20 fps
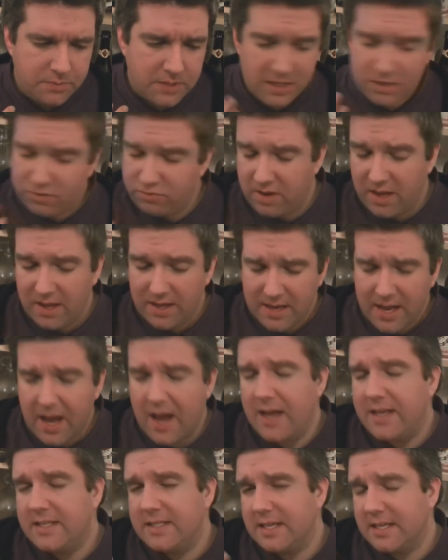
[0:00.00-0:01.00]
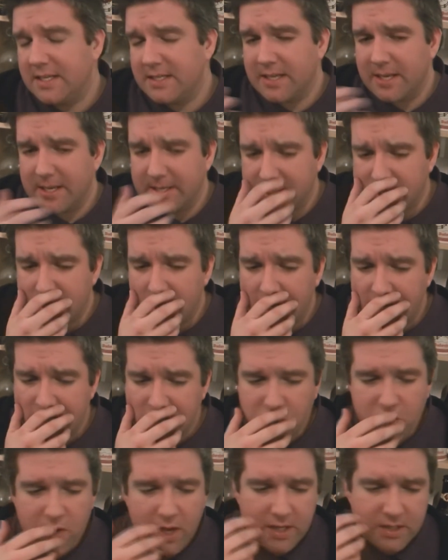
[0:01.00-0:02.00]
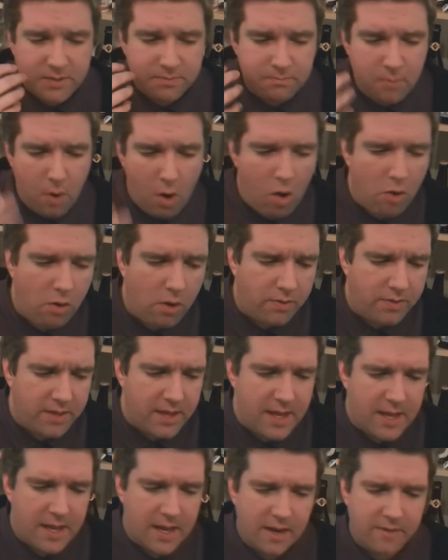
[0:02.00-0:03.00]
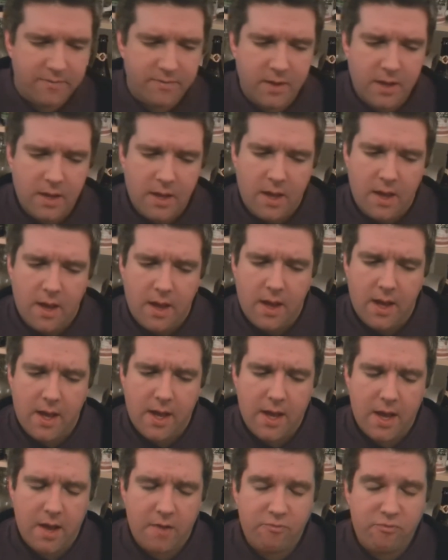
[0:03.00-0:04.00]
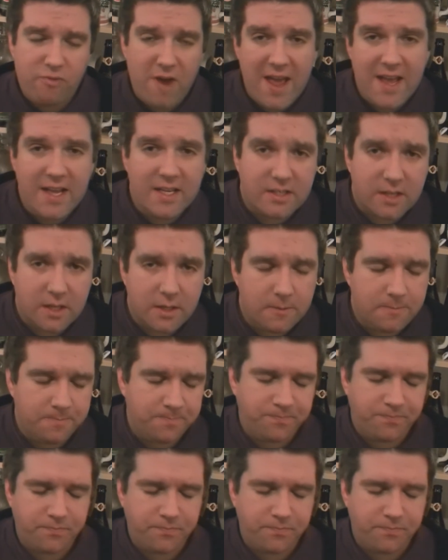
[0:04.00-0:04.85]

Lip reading: It's really nice. It's more on the kind of raisin,